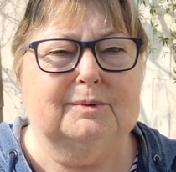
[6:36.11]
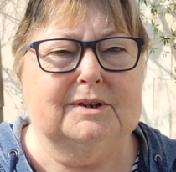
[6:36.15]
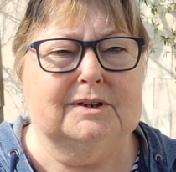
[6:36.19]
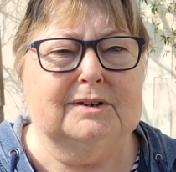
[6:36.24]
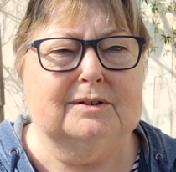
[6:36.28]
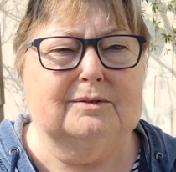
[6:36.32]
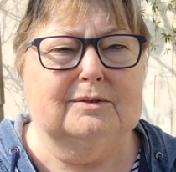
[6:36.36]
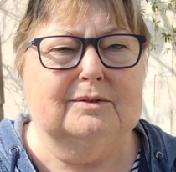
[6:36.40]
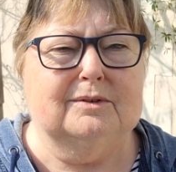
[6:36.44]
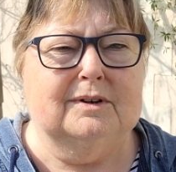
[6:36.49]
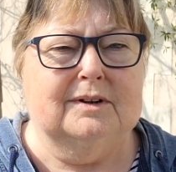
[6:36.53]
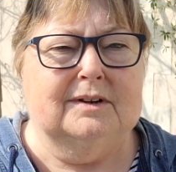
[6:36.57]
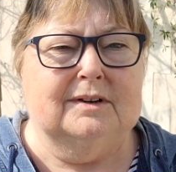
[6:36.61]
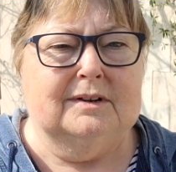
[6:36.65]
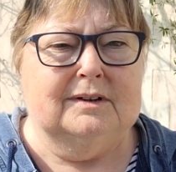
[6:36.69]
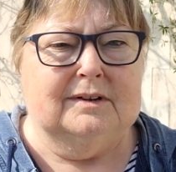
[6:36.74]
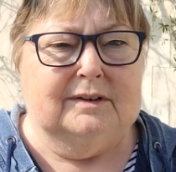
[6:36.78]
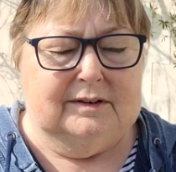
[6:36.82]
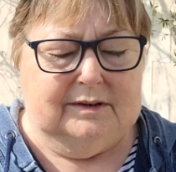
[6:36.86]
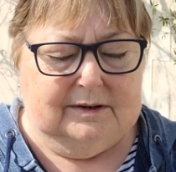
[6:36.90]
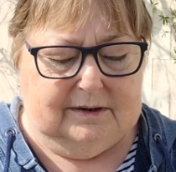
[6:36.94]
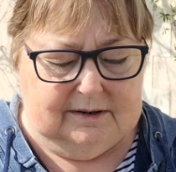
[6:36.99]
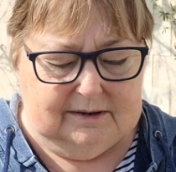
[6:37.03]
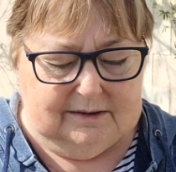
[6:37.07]
It's not,
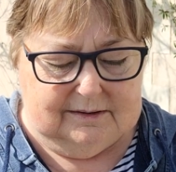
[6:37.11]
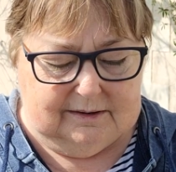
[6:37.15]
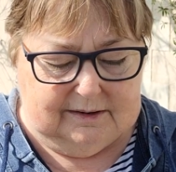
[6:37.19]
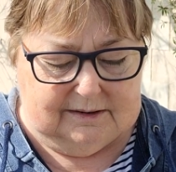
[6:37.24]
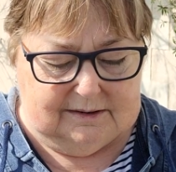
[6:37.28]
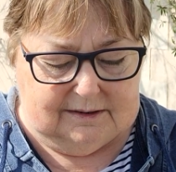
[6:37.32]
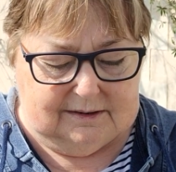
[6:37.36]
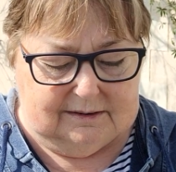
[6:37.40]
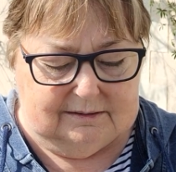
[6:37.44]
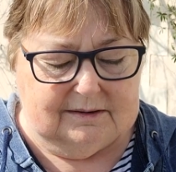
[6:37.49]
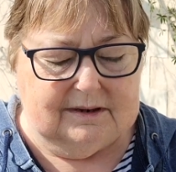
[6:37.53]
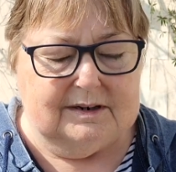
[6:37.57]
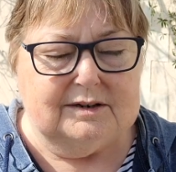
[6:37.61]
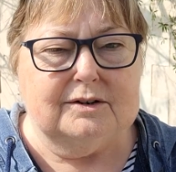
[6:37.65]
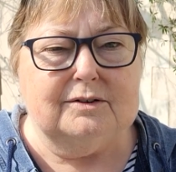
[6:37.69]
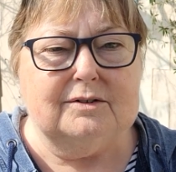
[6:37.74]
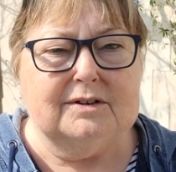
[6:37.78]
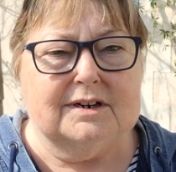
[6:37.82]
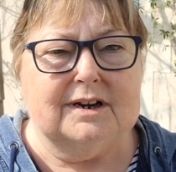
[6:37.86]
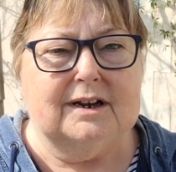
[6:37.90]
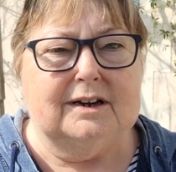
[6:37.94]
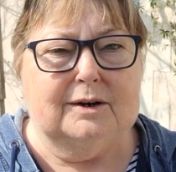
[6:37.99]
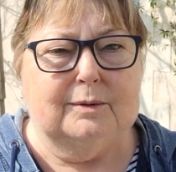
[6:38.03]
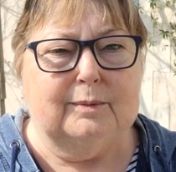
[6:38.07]
they do
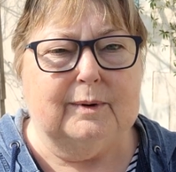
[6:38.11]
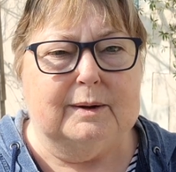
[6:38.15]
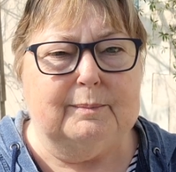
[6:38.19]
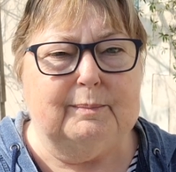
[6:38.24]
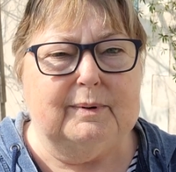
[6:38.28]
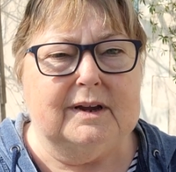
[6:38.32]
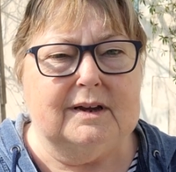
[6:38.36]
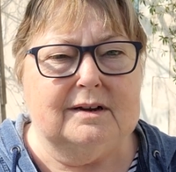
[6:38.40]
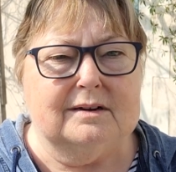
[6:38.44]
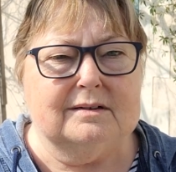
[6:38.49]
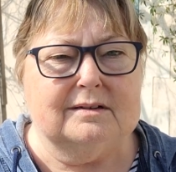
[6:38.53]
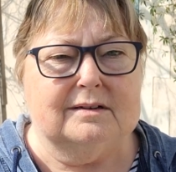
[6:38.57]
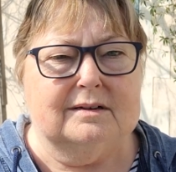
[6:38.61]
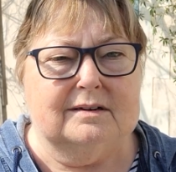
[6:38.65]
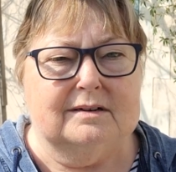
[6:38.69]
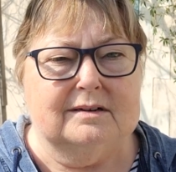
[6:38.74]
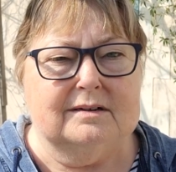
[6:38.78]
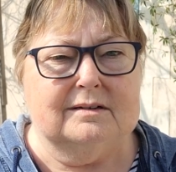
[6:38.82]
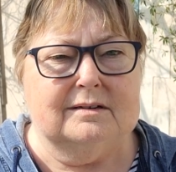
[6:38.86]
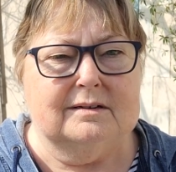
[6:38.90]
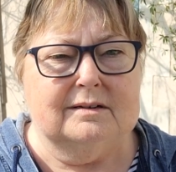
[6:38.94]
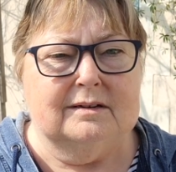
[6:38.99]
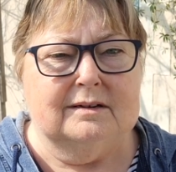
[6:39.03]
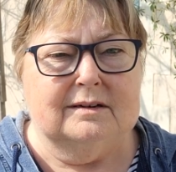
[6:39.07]
take away
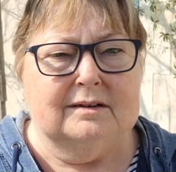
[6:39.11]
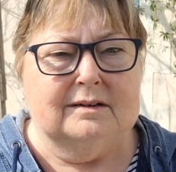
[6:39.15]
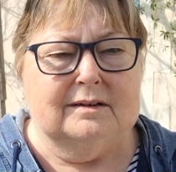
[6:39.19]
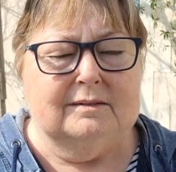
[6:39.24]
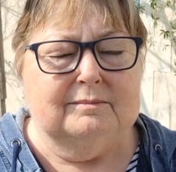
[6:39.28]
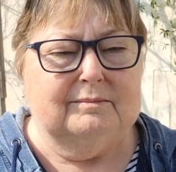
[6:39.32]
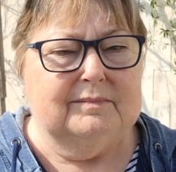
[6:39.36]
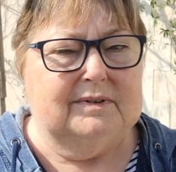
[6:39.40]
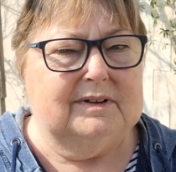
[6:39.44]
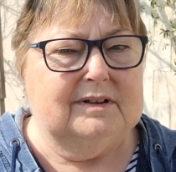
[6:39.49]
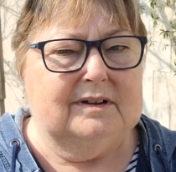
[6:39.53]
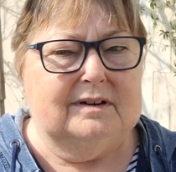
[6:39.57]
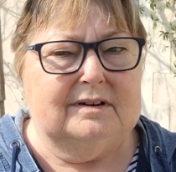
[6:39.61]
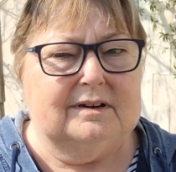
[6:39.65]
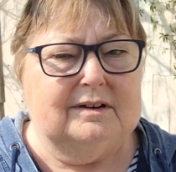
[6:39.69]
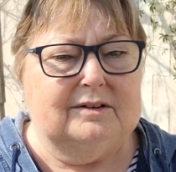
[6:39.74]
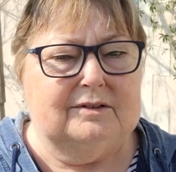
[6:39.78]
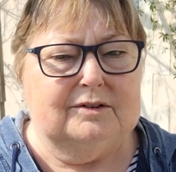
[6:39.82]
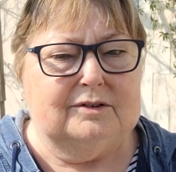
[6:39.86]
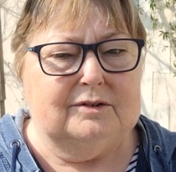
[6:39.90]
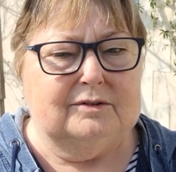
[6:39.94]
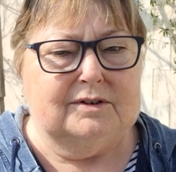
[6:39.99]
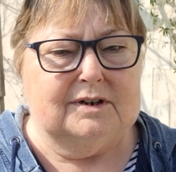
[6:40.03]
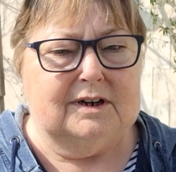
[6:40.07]
pizzas, but they
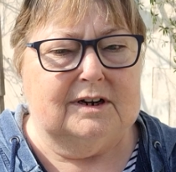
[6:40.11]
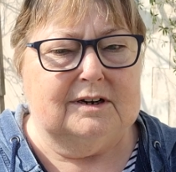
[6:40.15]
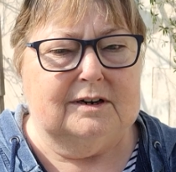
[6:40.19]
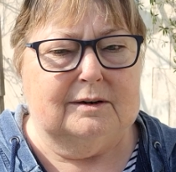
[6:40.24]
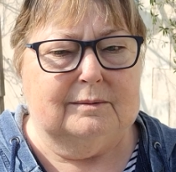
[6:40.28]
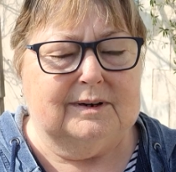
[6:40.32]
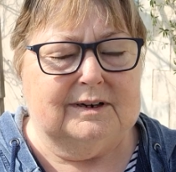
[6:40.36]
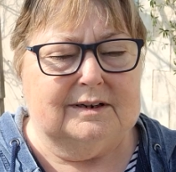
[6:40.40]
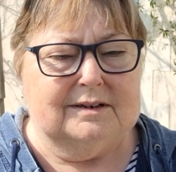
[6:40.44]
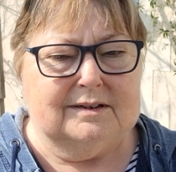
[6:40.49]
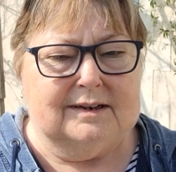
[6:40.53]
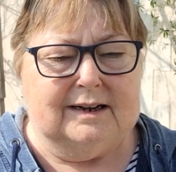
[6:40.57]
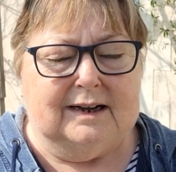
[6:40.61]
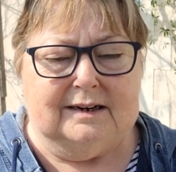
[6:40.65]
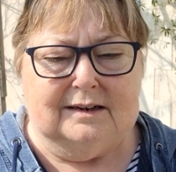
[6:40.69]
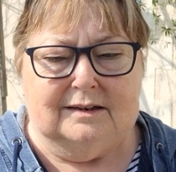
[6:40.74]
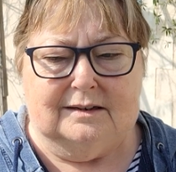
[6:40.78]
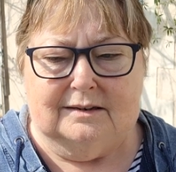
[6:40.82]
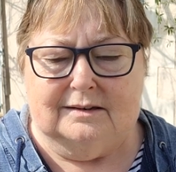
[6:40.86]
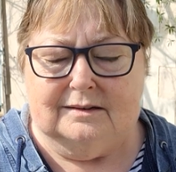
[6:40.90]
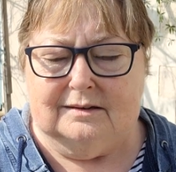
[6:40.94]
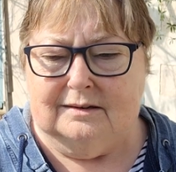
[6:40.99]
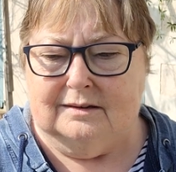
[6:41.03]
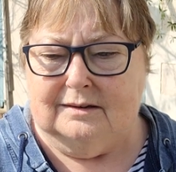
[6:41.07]
don't do take away
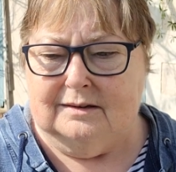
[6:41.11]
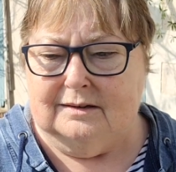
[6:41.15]
salad.